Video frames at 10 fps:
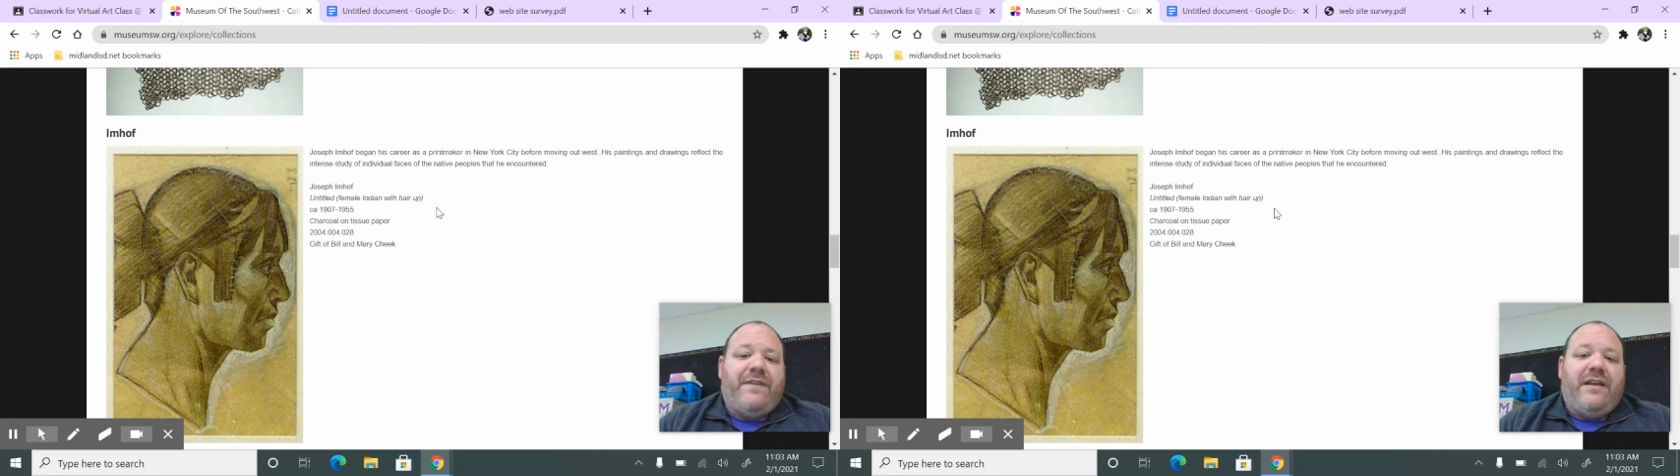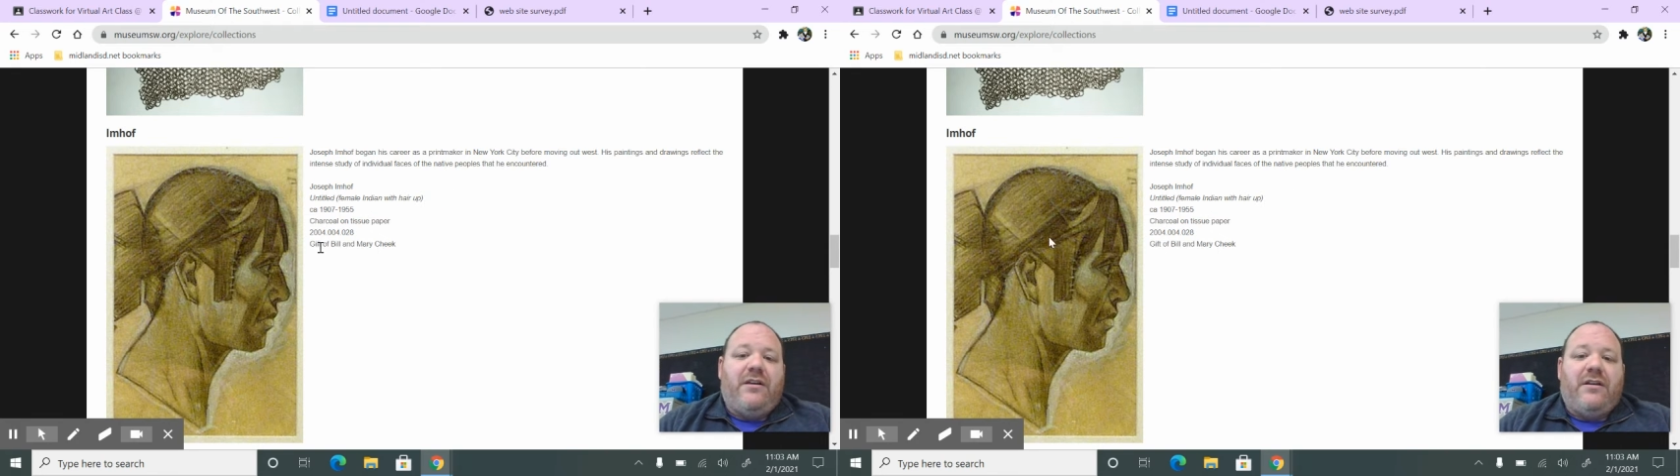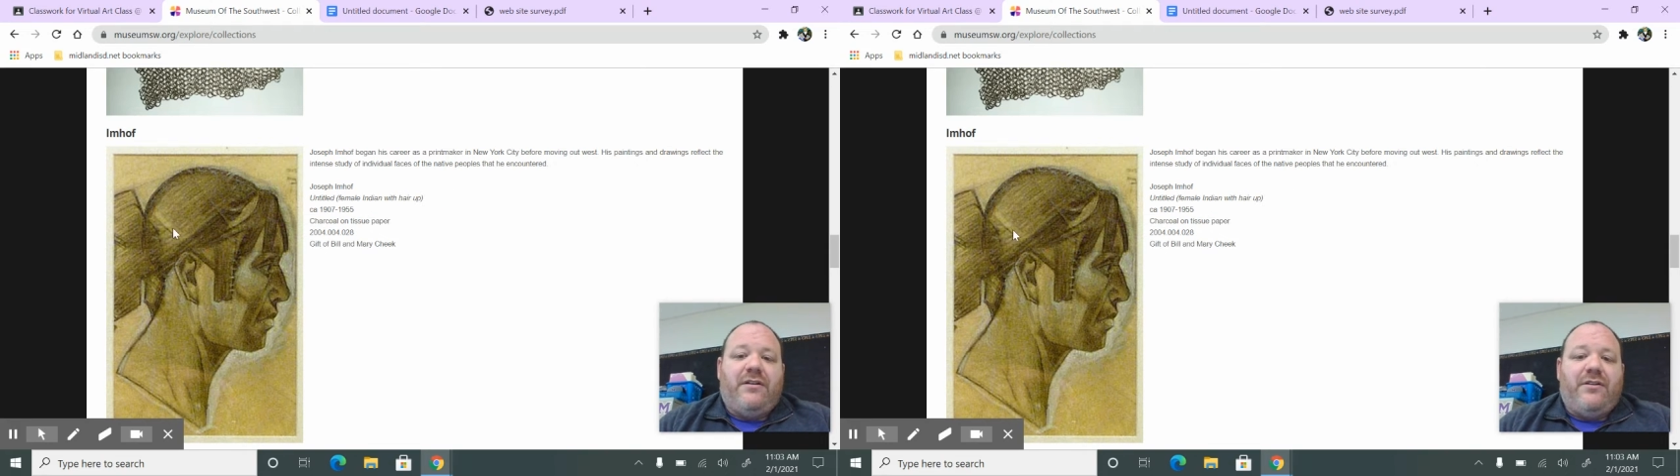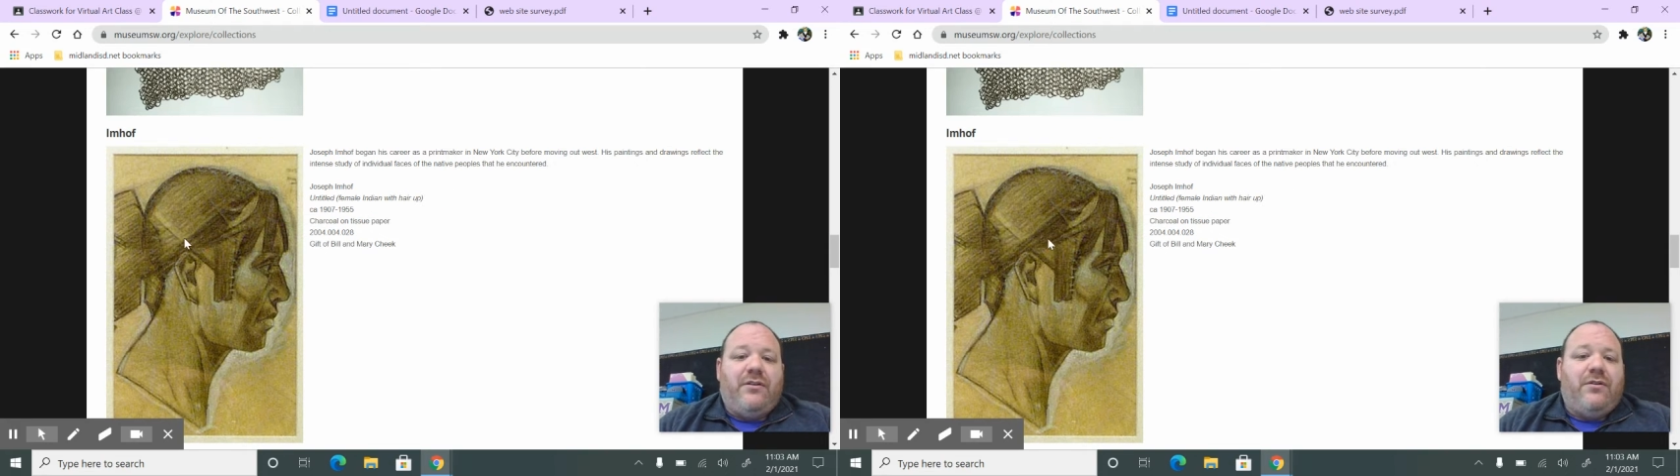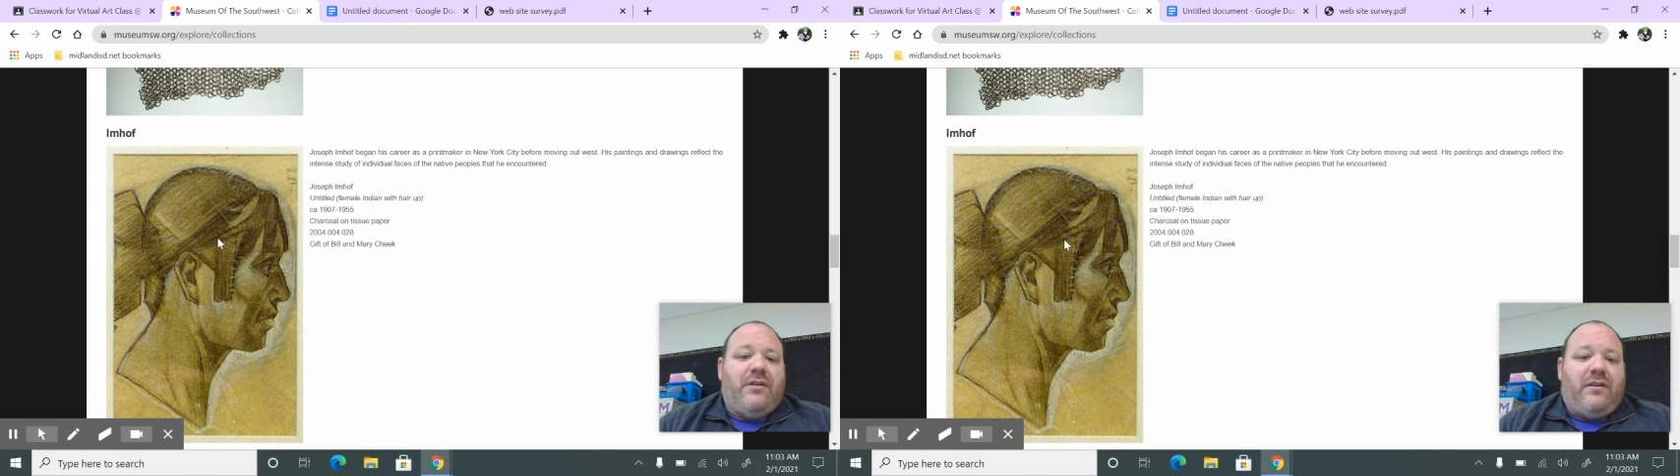thing you can
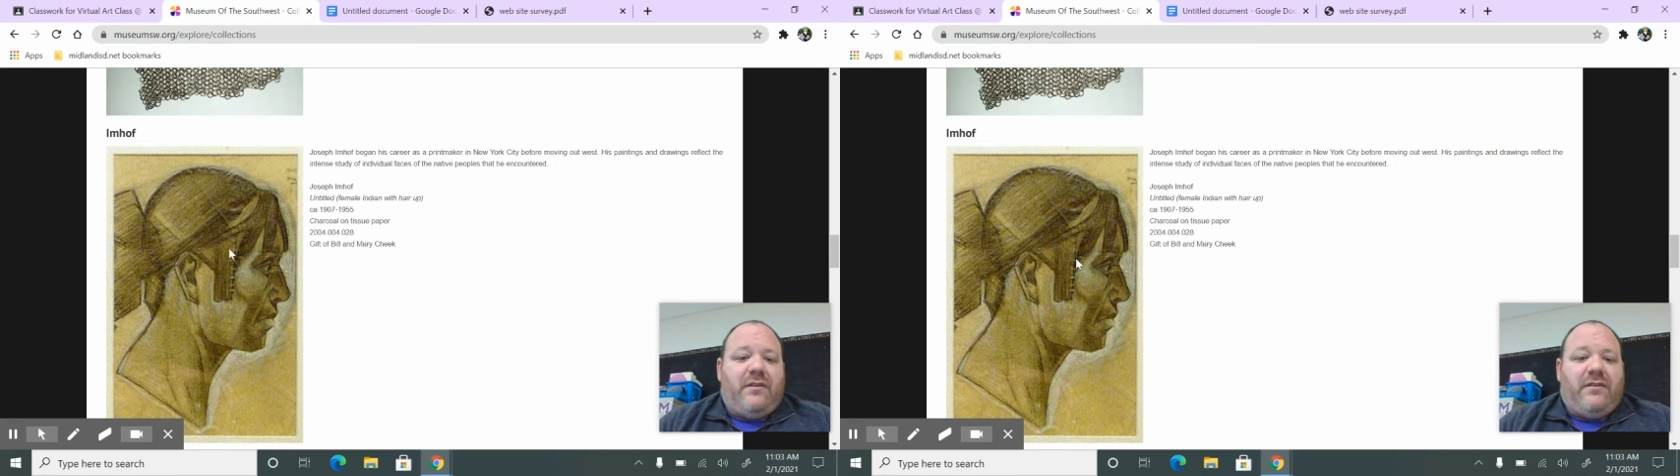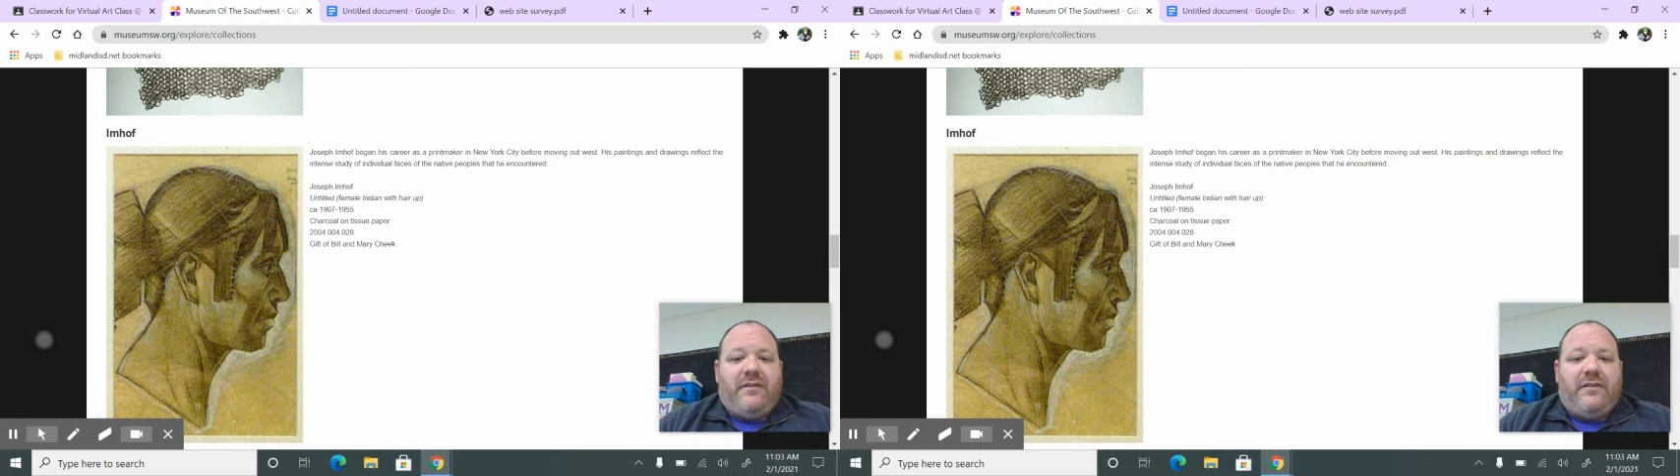do is,